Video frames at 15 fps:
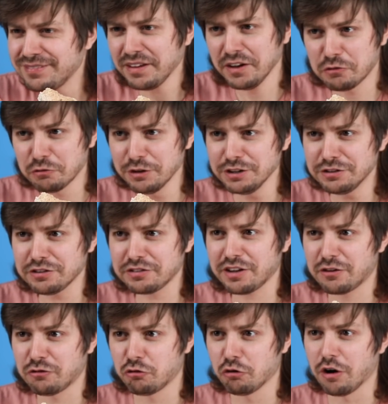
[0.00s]
It's really just
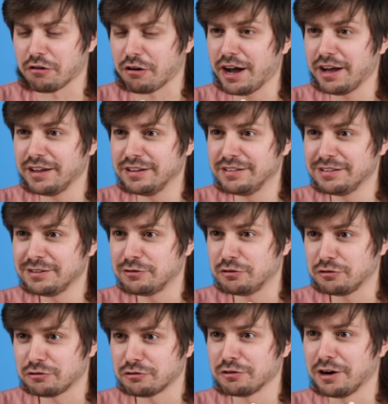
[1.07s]
like sugar, right? This is
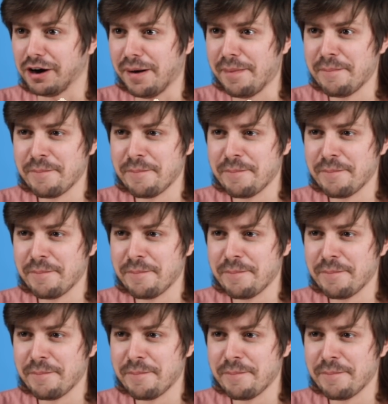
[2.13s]
just sugar.